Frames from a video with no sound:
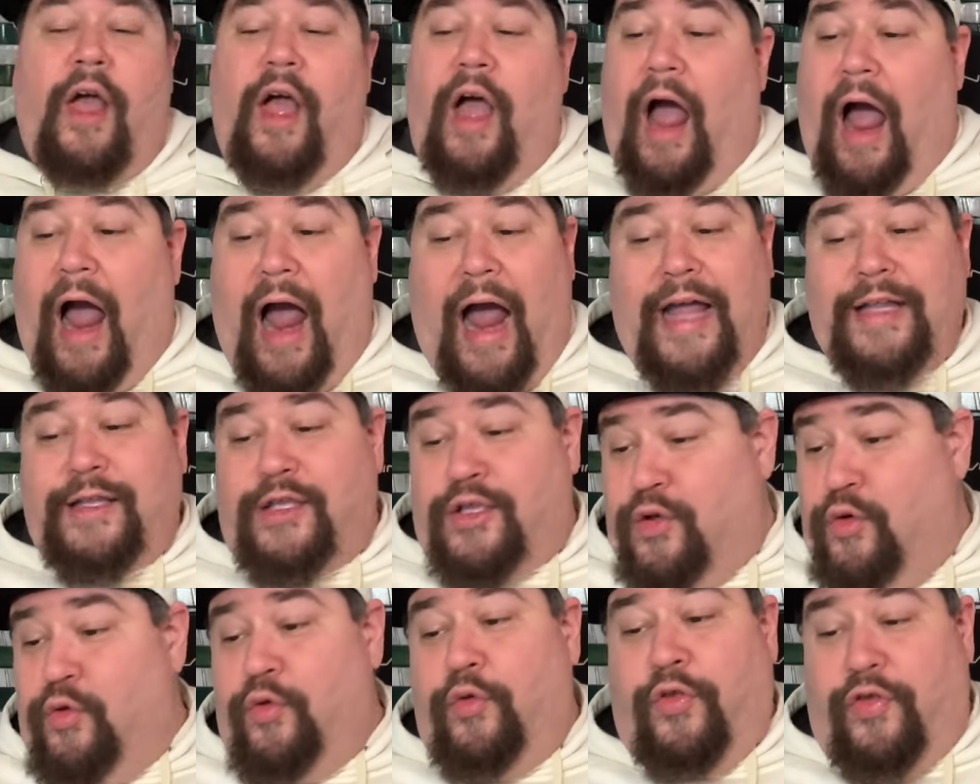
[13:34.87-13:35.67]
I
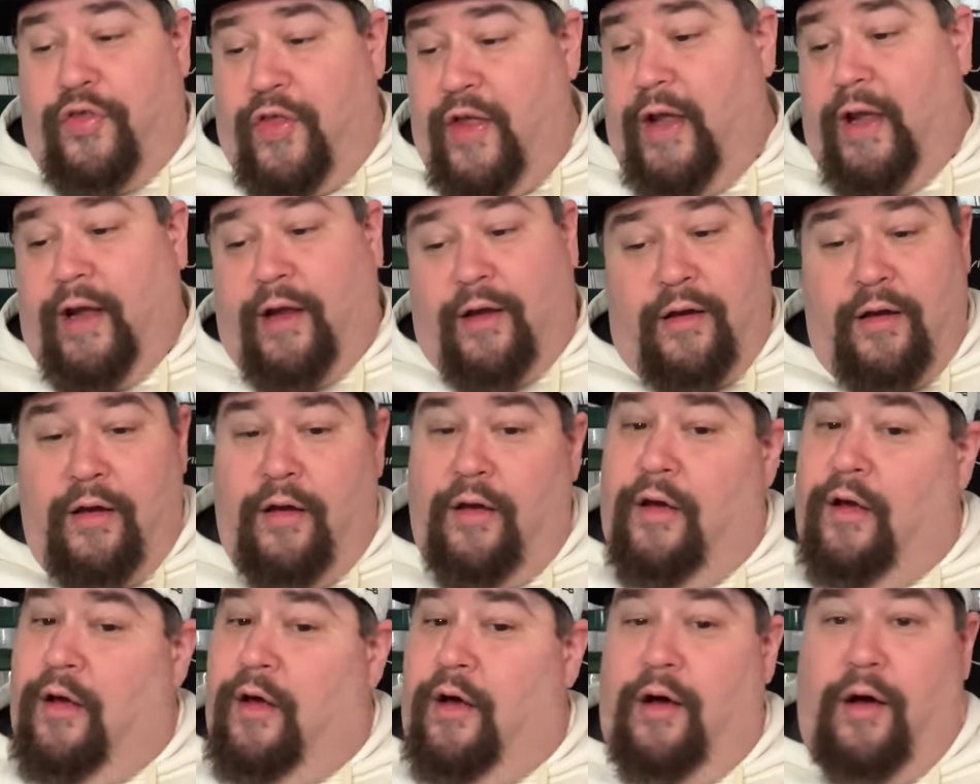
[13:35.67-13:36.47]
do think
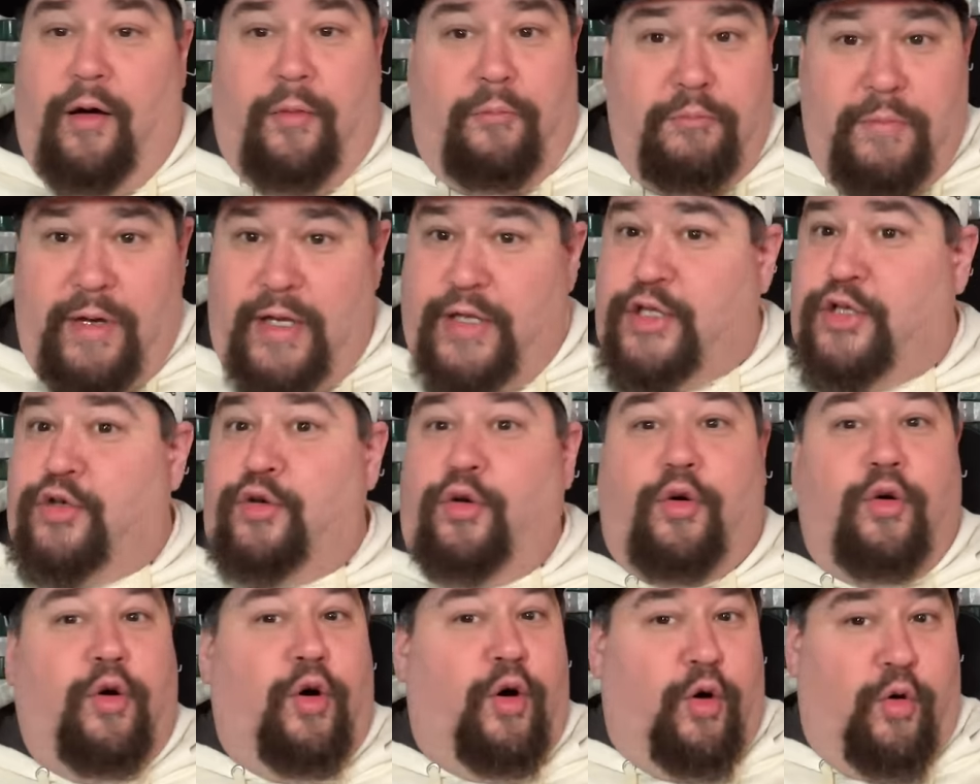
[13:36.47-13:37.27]
a
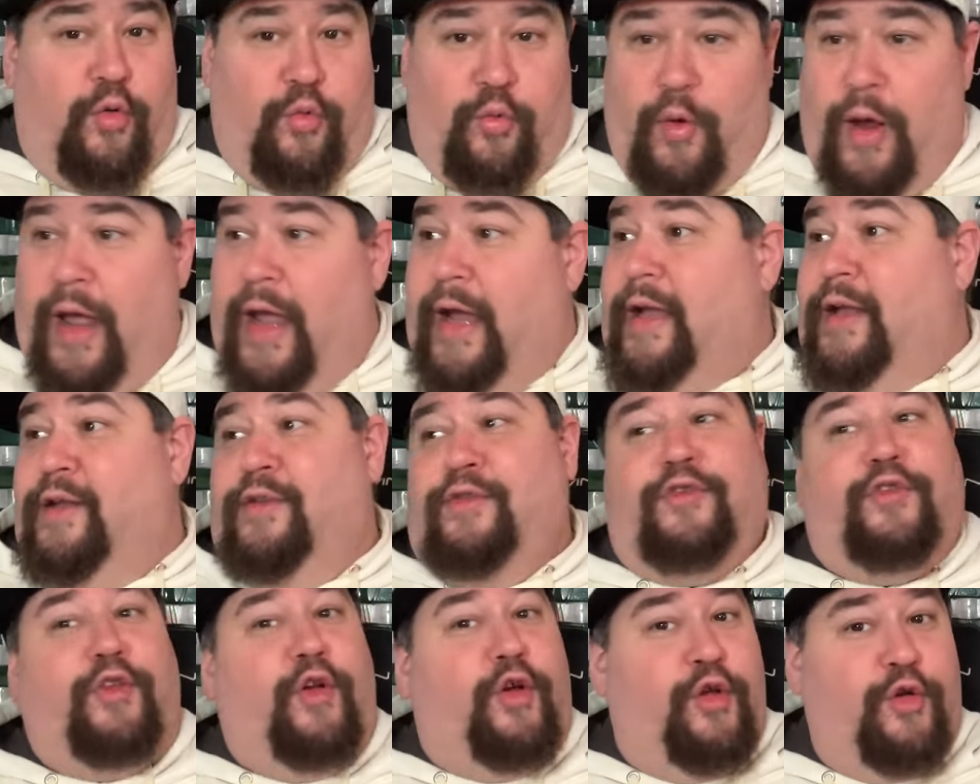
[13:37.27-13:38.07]
Mitchell, a
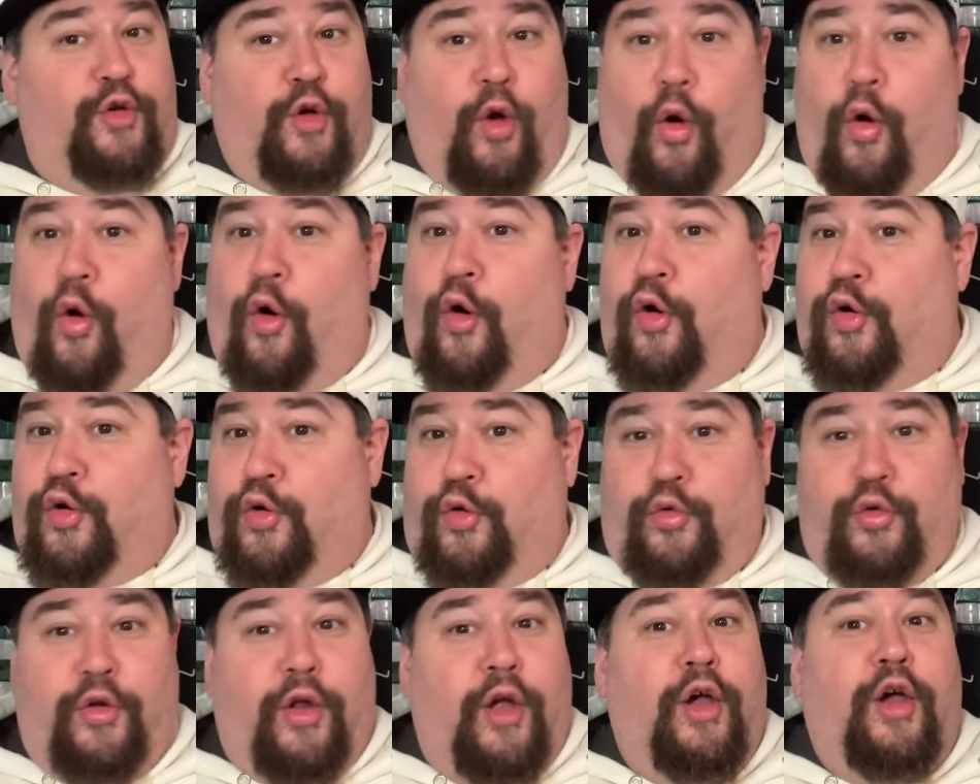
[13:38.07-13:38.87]
Wiggins, an
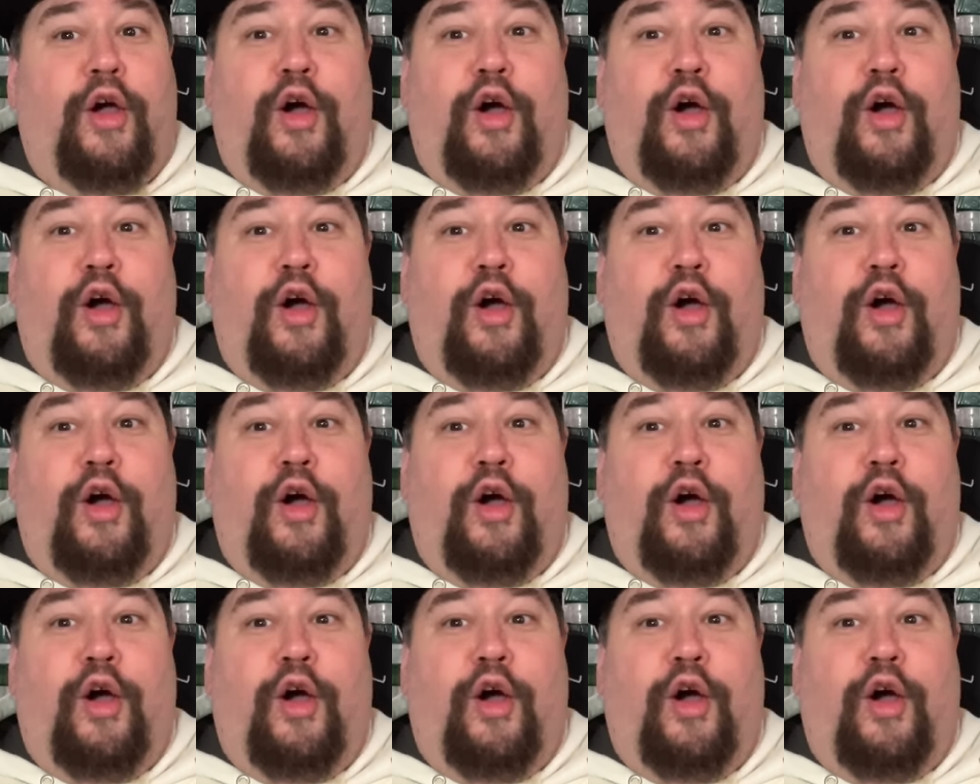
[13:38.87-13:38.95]
Arnold,